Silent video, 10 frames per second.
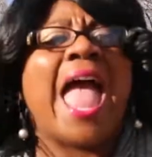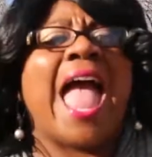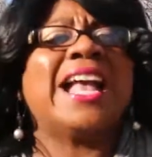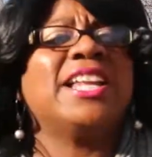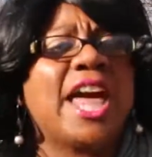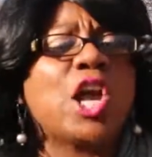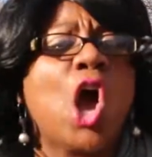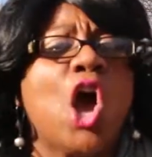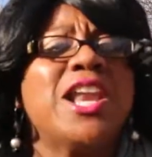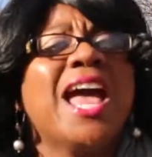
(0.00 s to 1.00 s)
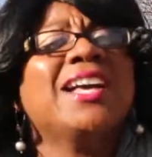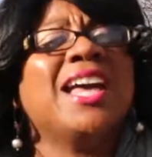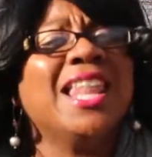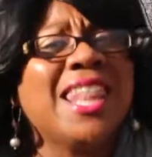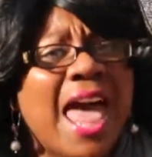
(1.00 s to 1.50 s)
and click on
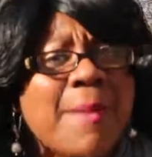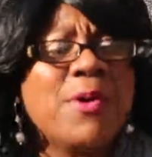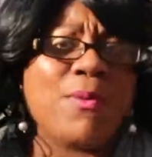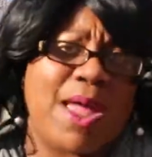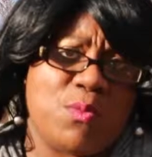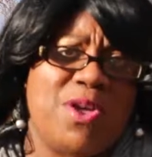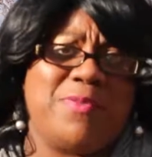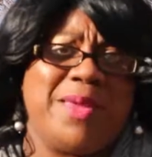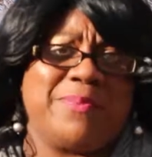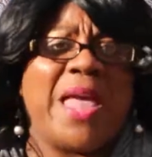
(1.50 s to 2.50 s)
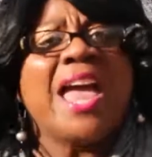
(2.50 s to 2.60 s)
Collaborate with me.